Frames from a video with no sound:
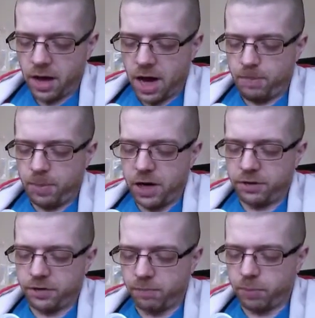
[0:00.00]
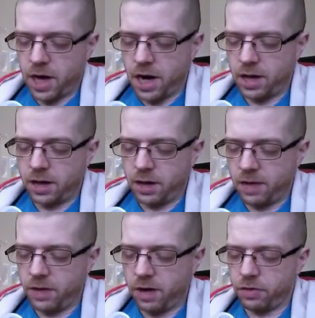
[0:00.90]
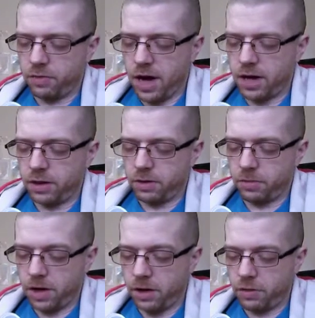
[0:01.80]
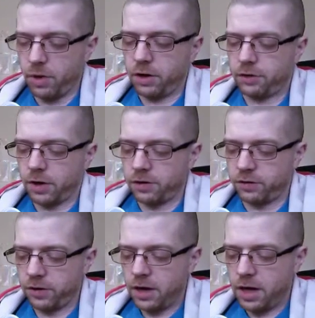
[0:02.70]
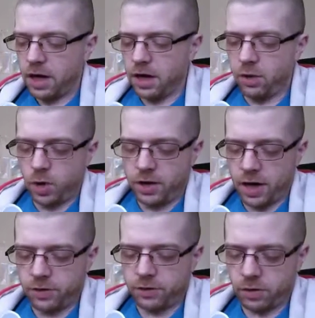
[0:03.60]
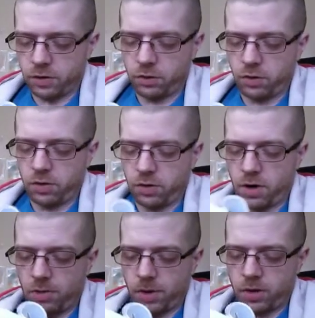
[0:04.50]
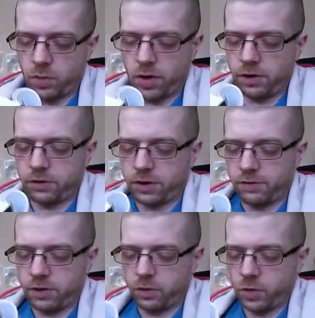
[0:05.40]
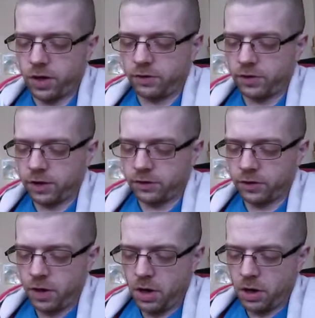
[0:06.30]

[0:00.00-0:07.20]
a piece of bread and then threat and thrusts us into a desert. Deuteronomy 27 26.